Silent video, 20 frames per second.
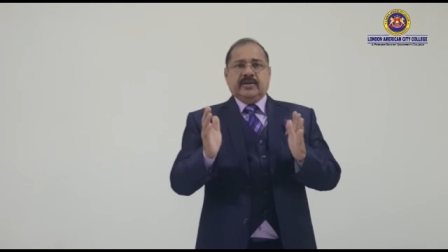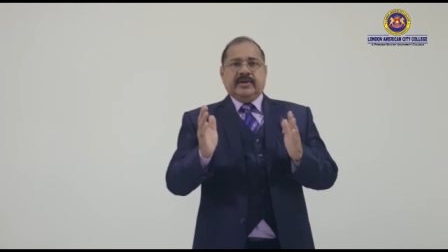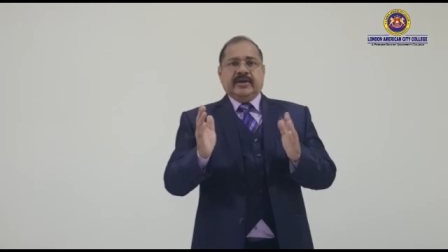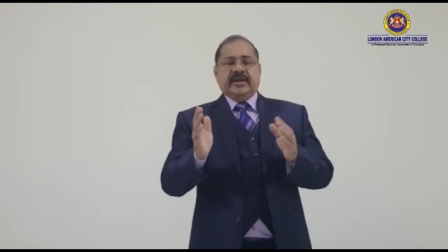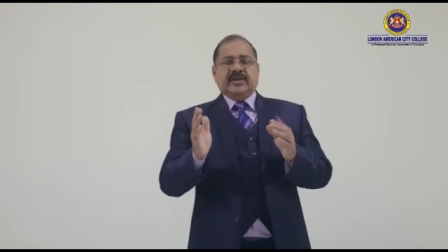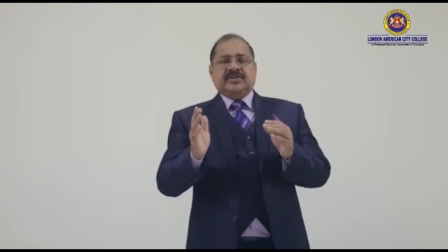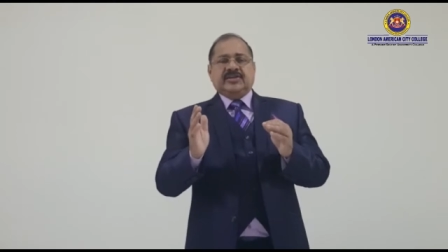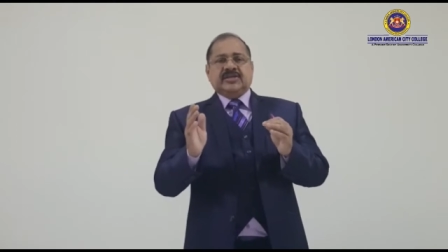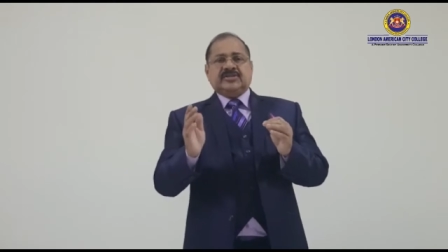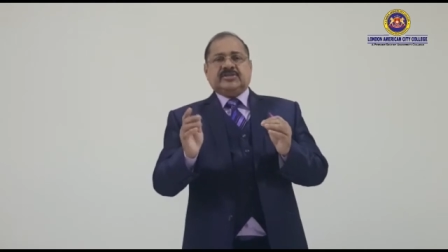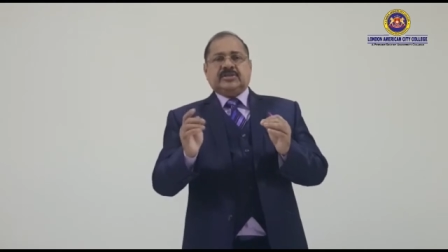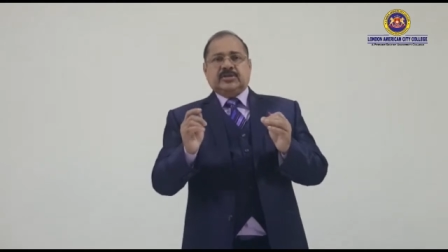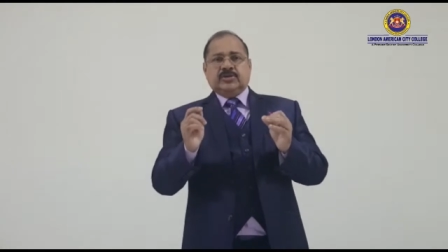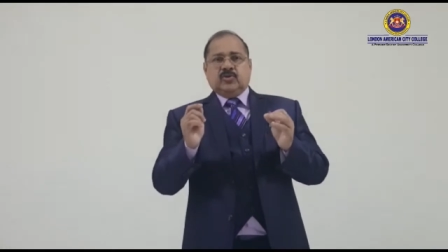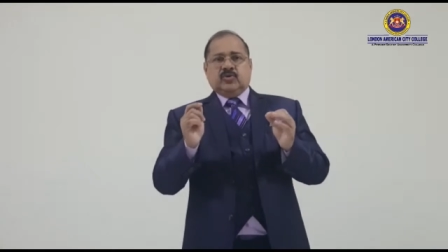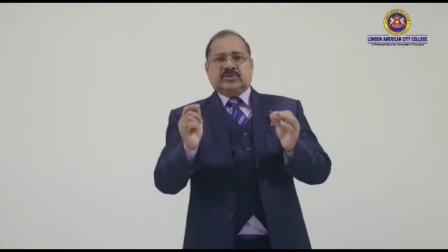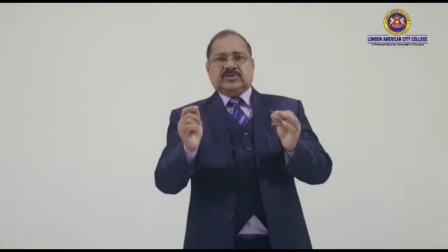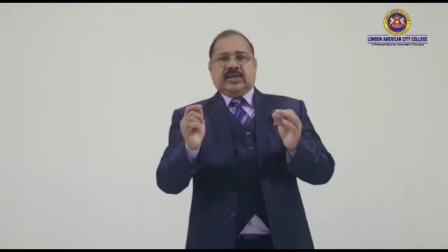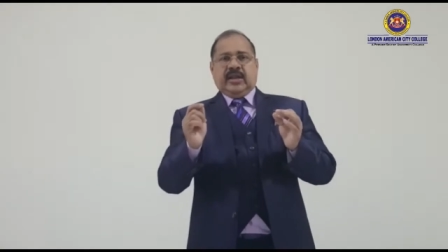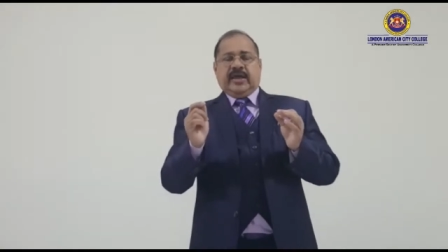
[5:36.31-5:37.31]
it is just
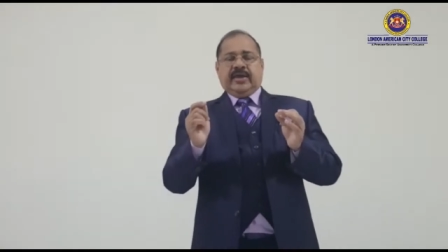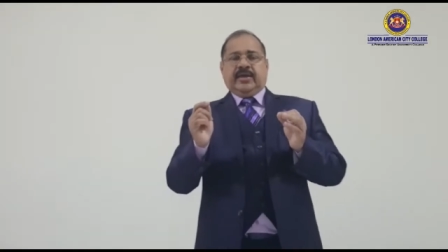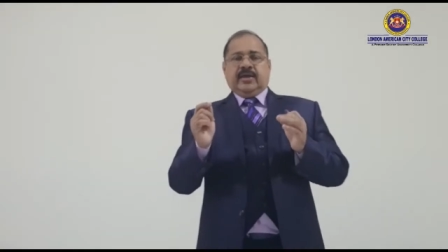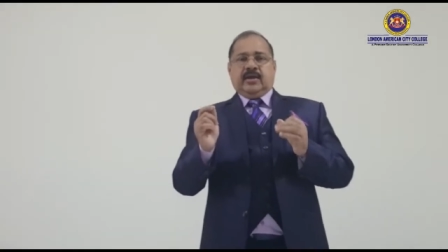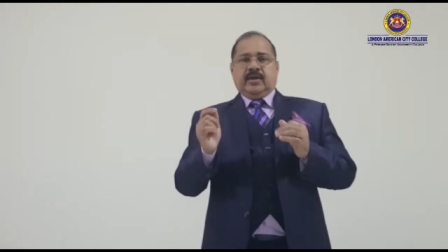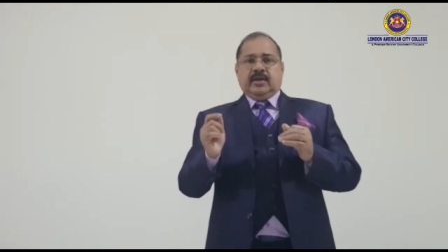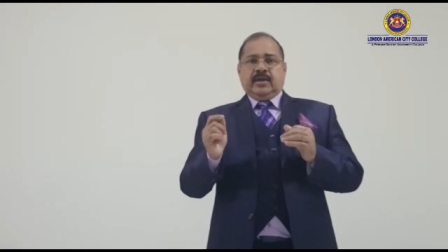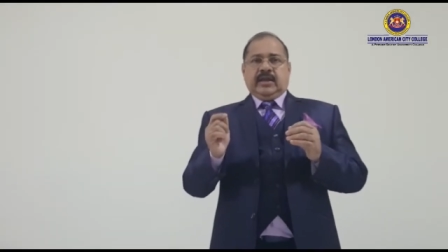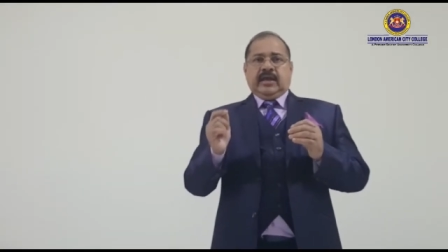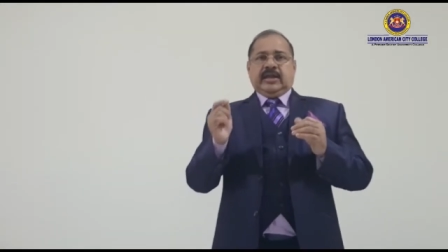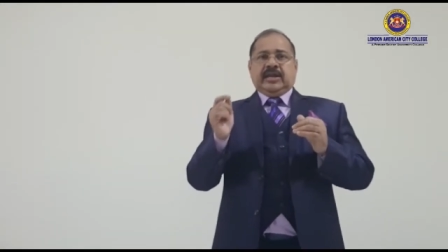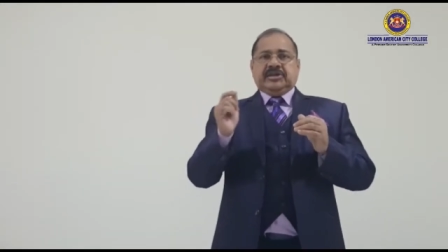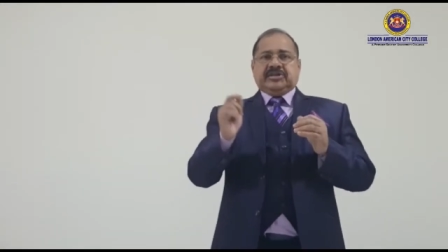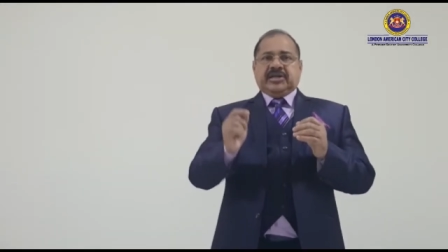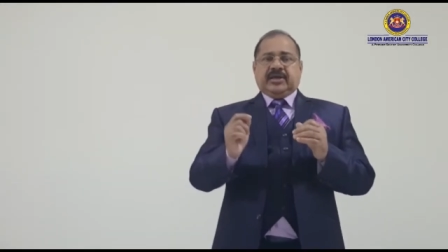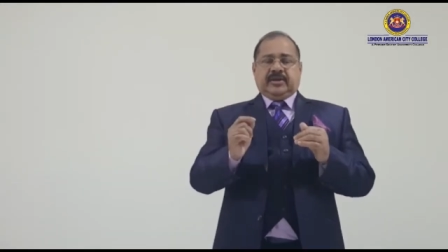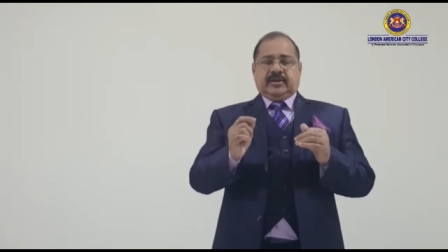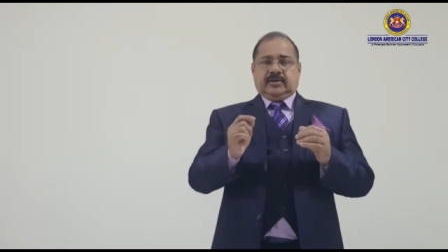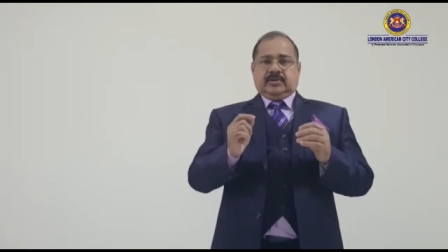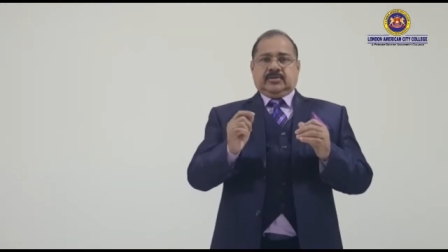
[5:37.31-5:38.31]
used like a
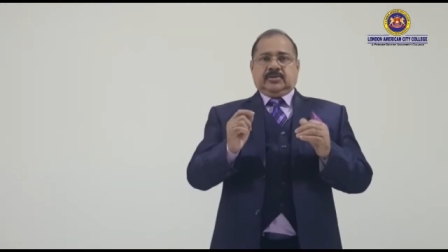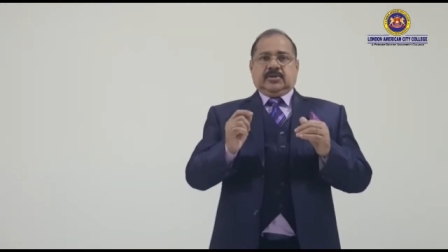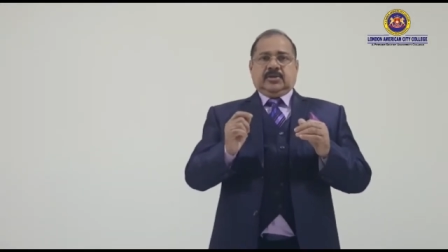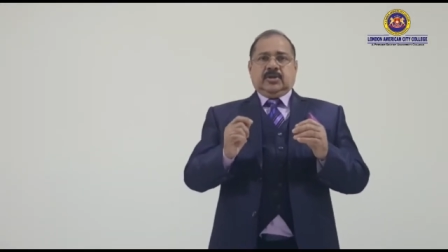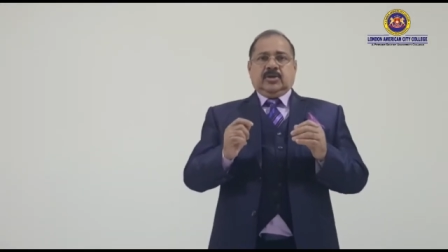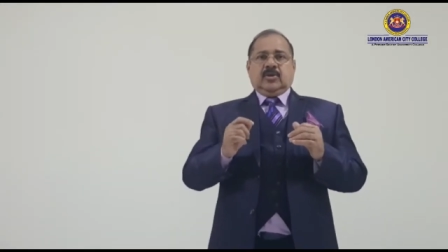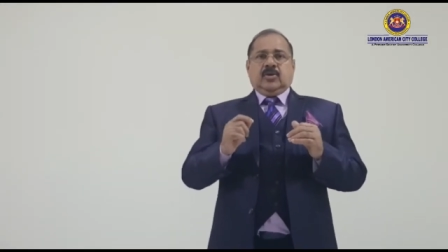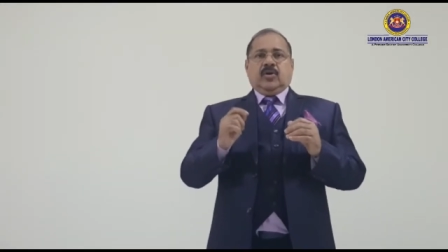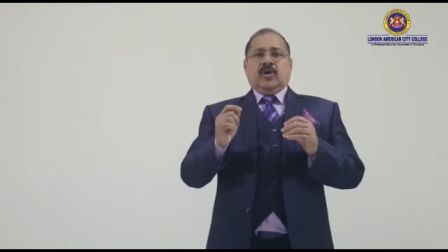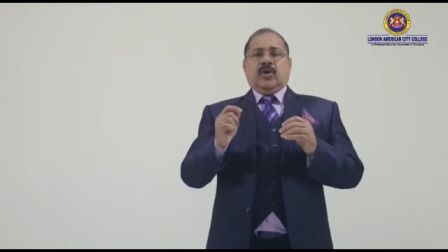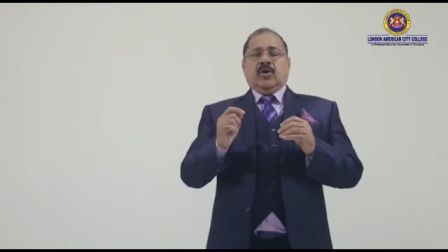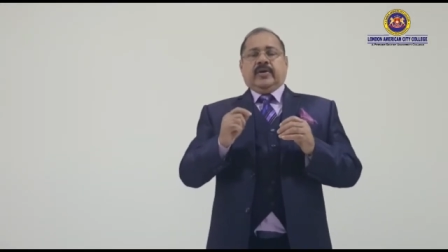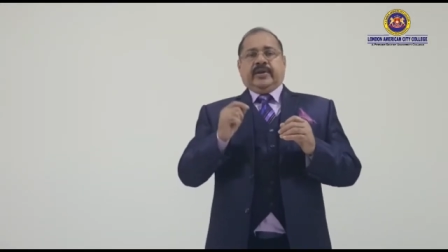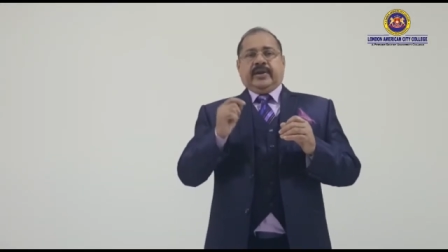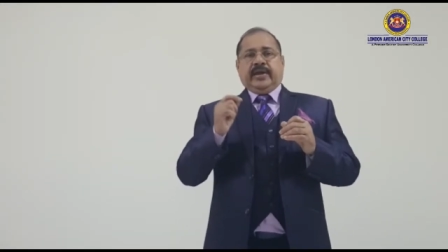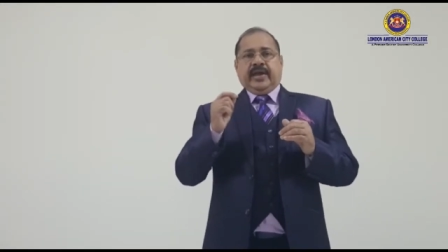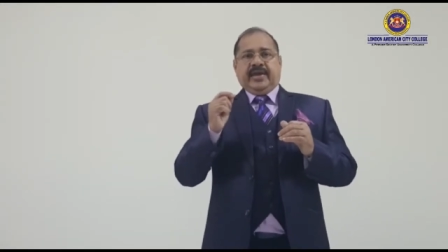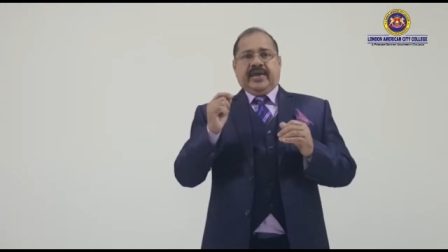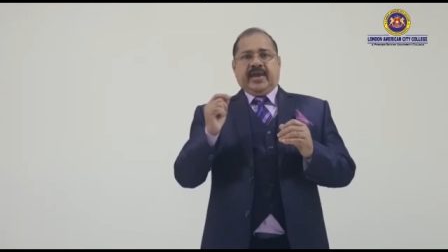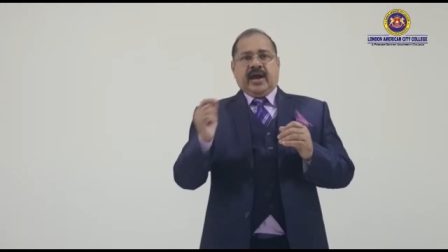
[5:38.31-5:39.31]
liter or
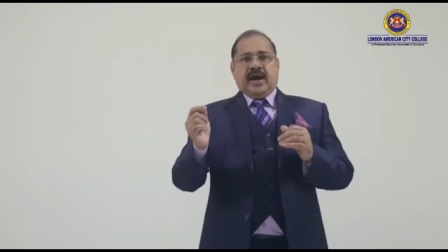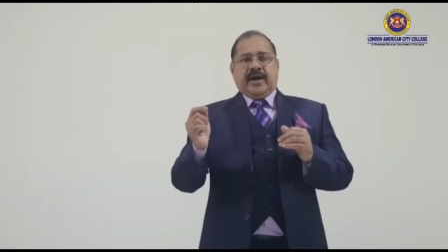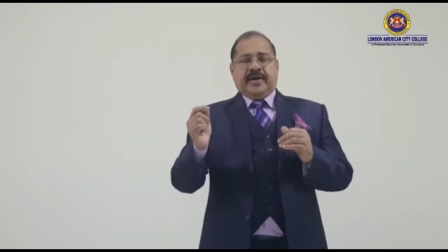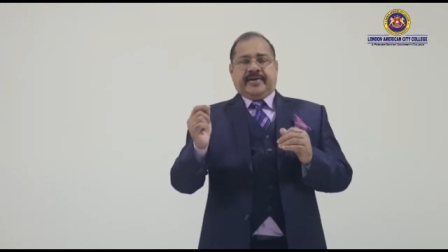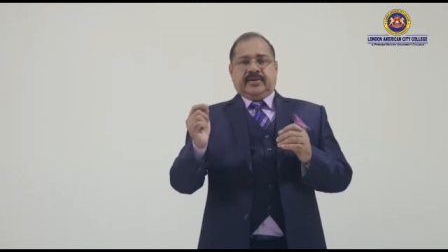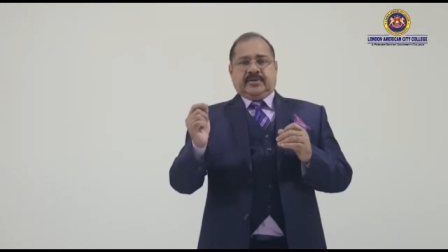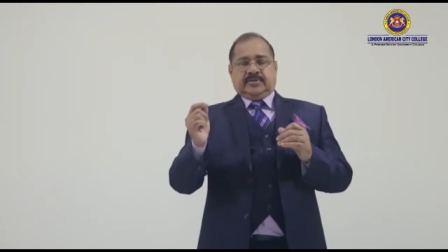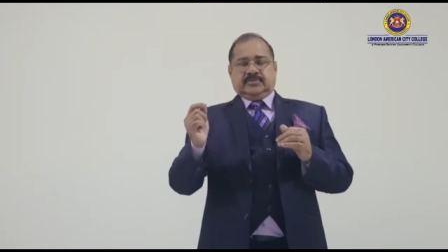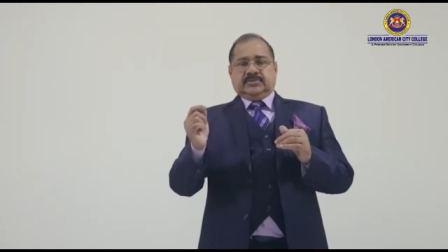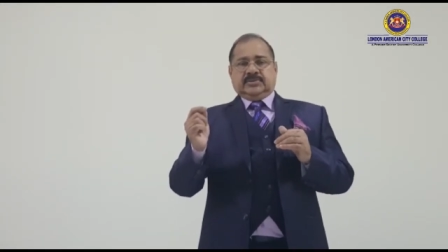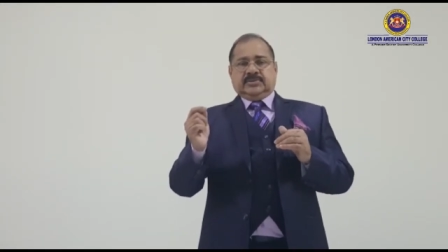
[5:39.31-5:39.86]
a yard